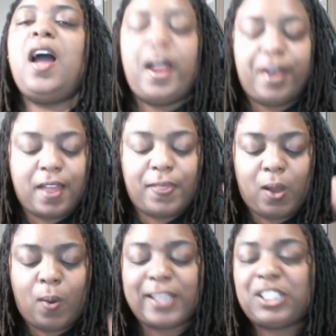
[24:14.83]
Another
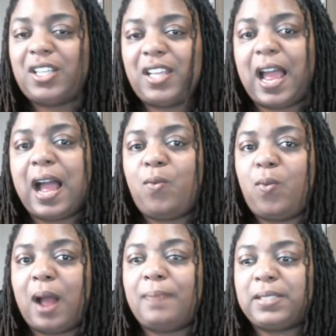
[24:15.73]
question that
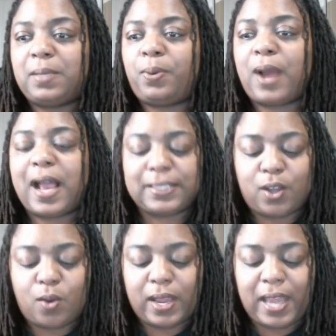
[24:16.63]
I'm surprised
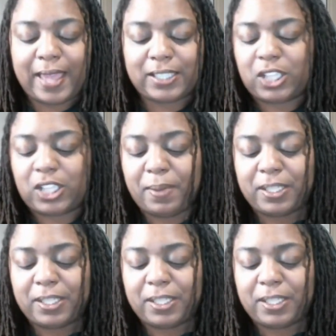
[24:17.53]
no one asked yet,